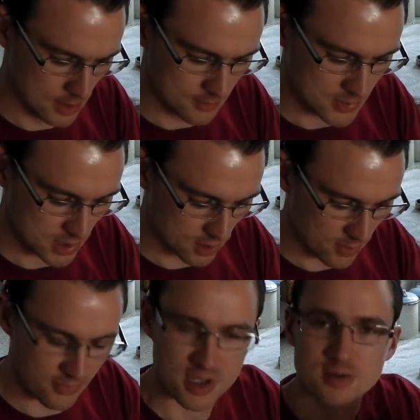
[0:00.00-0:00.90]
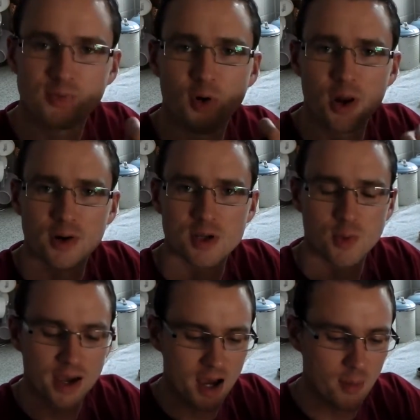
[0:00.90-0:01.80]
So whether it's finally on its
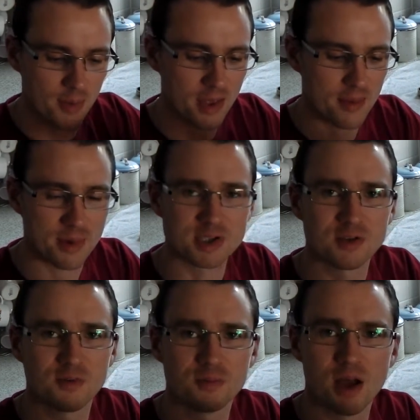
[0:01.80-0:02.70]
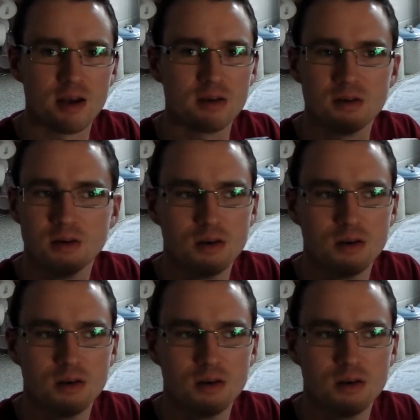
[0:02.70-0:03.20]
way out, but that must have done,